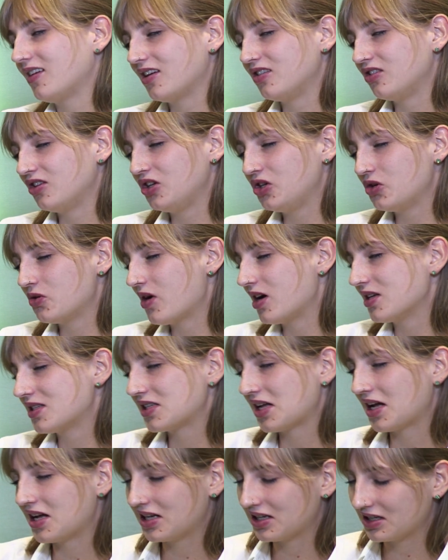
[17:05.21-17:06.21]
can the
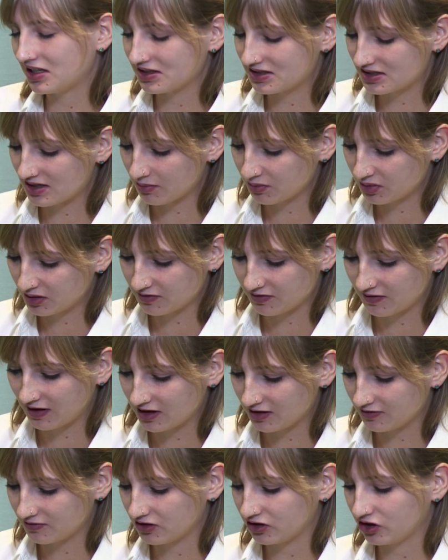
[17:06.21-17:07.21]
USA
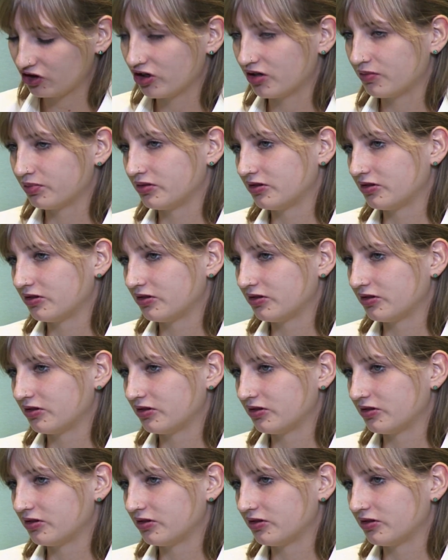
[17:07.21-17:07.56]
exemplify for Europe